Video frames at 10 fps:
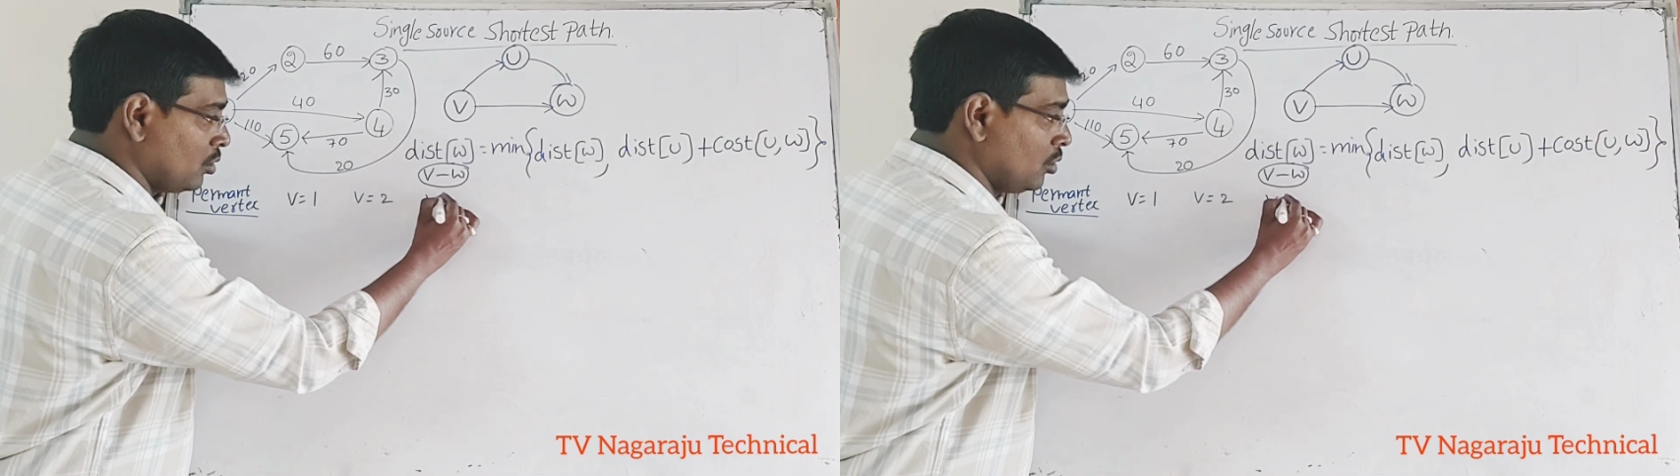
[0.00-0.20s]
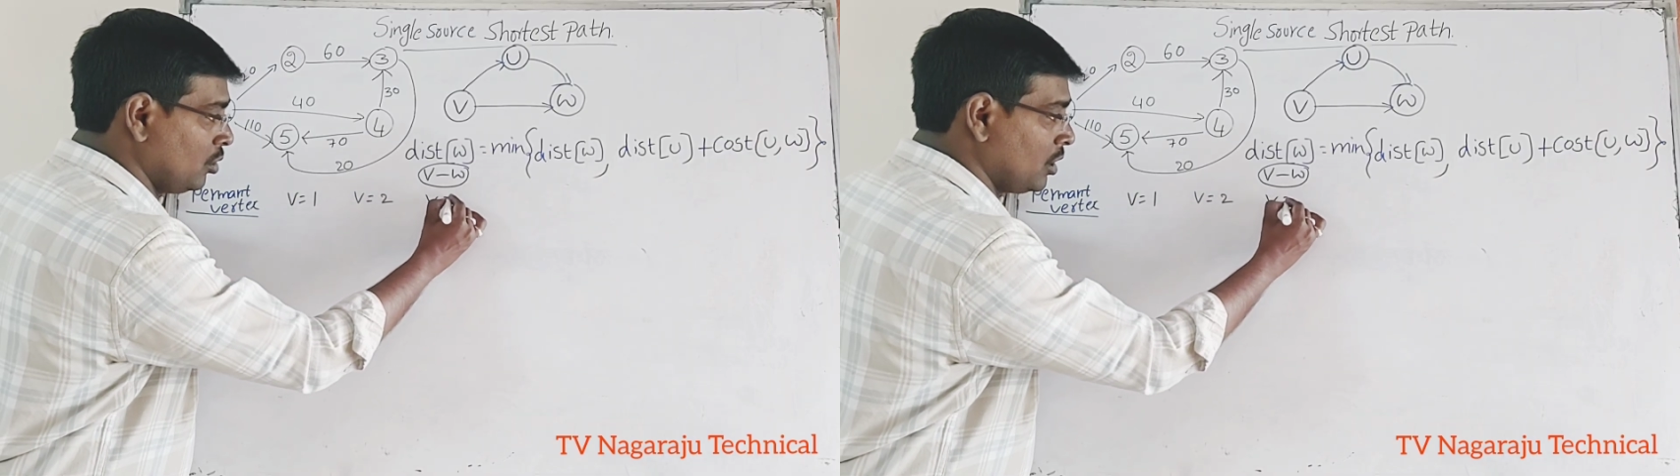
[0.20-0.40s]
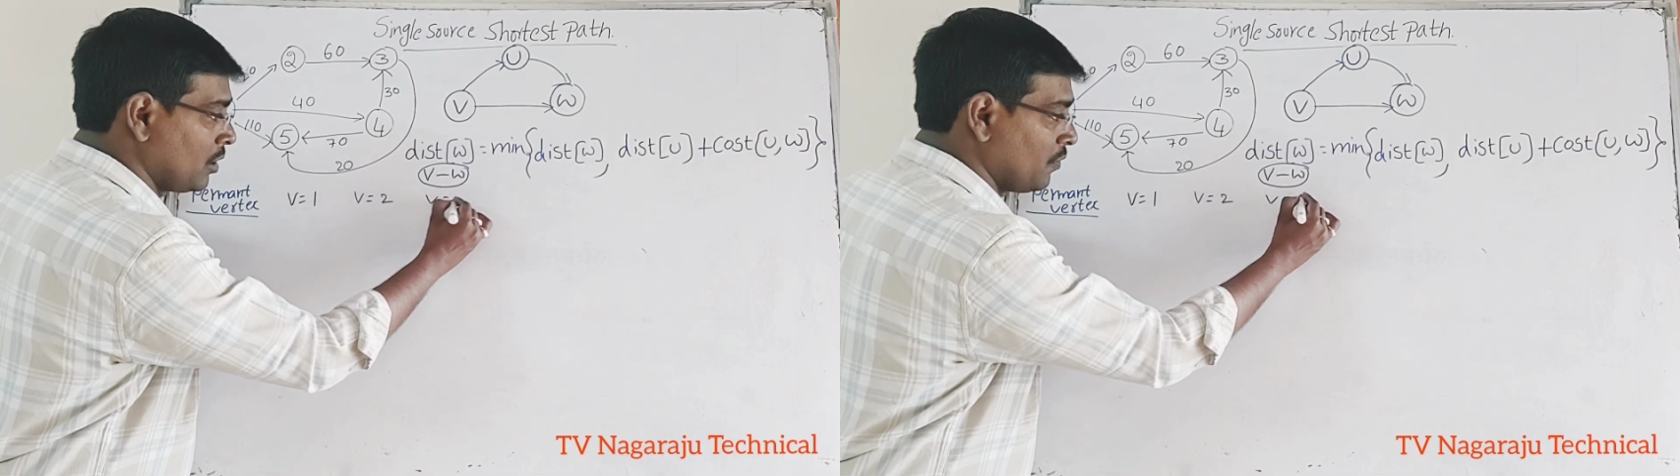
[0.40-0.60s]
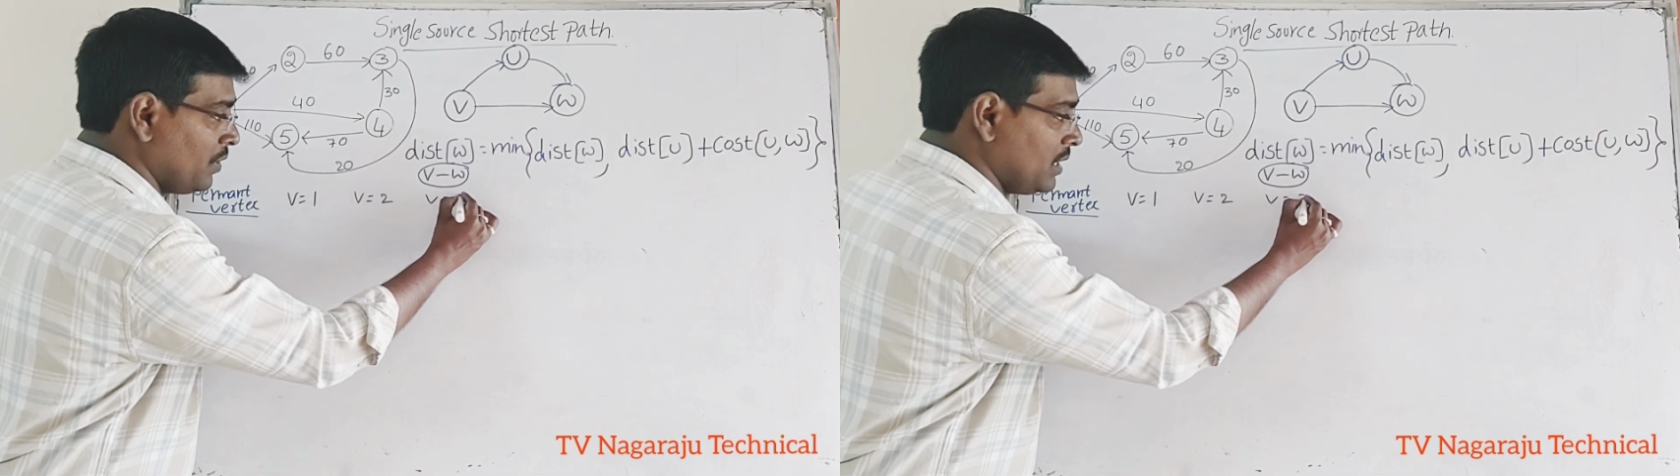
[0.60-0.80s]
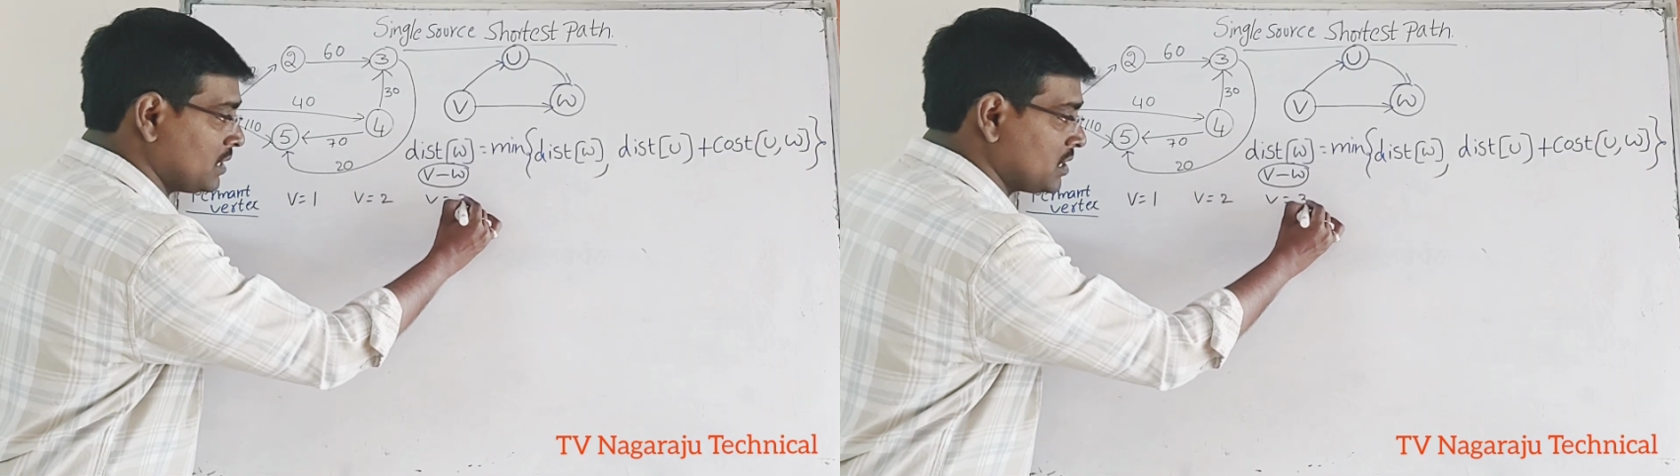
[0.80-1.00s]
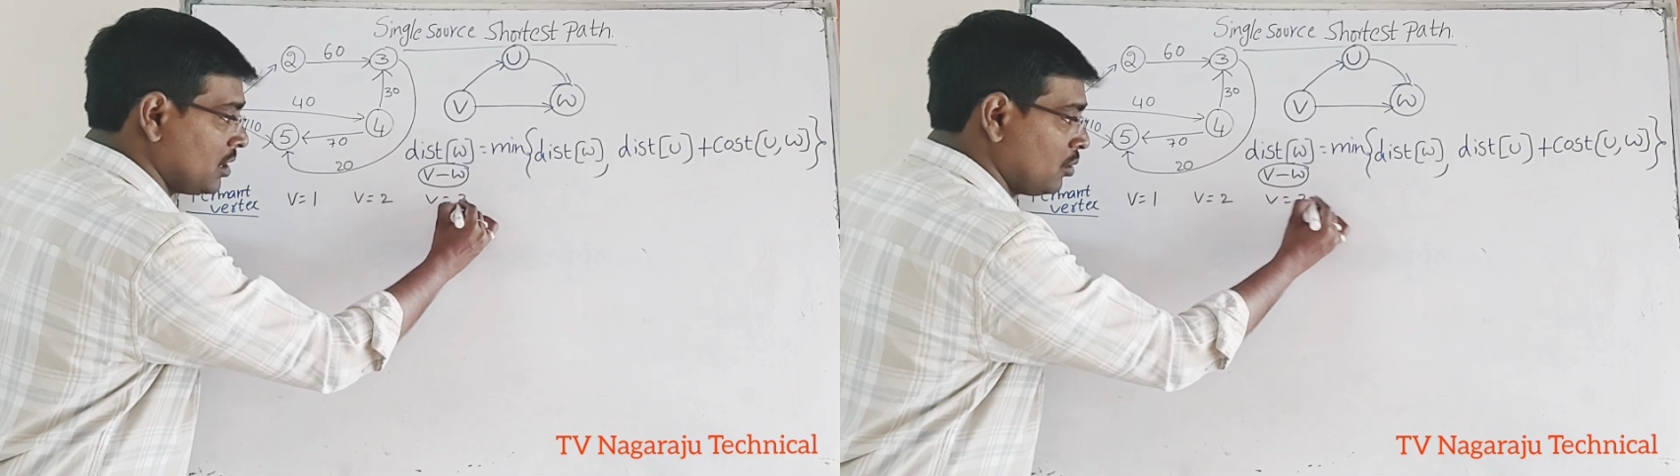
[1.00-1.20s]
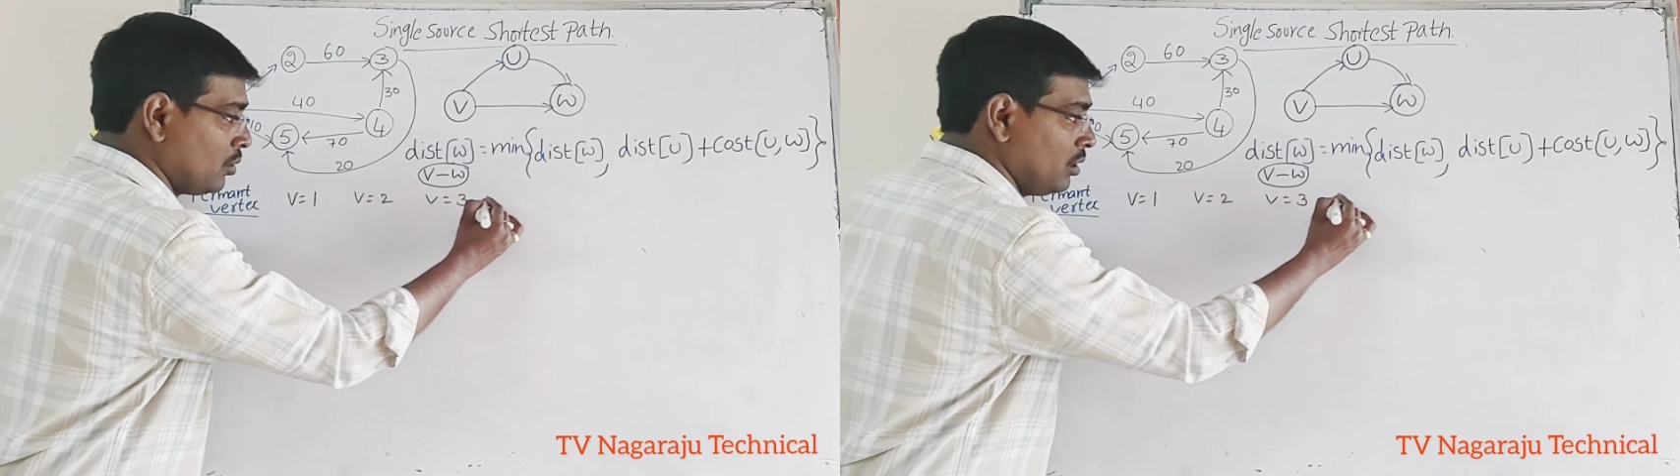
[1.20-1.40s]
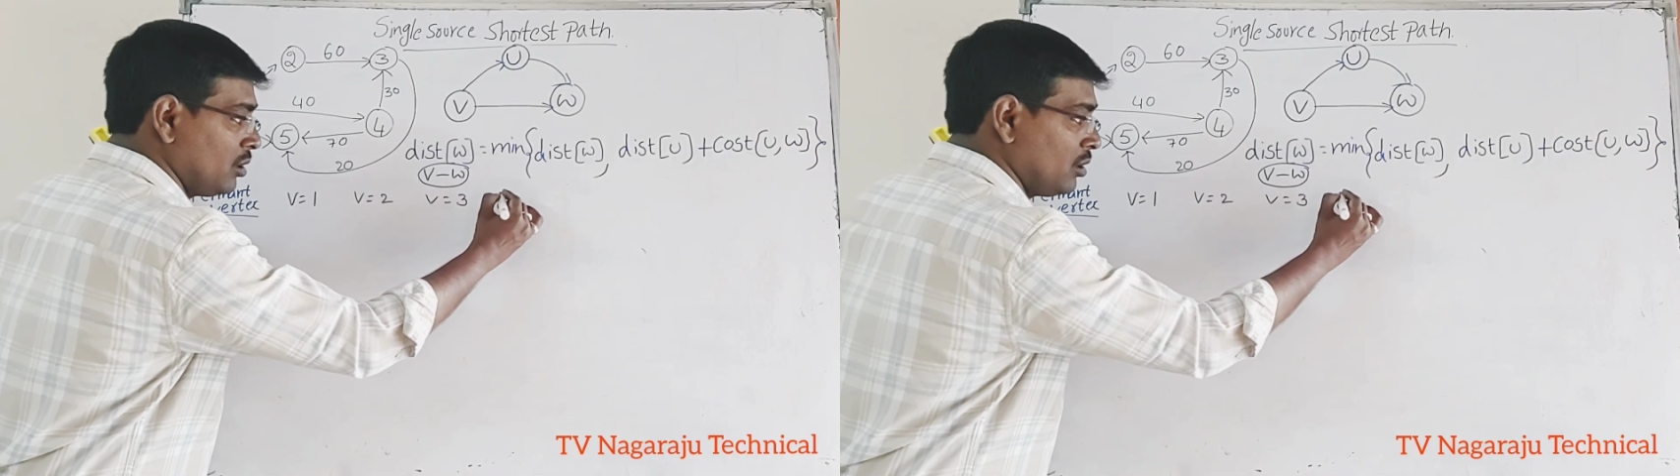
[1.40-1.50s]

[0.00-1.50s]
2, V is equal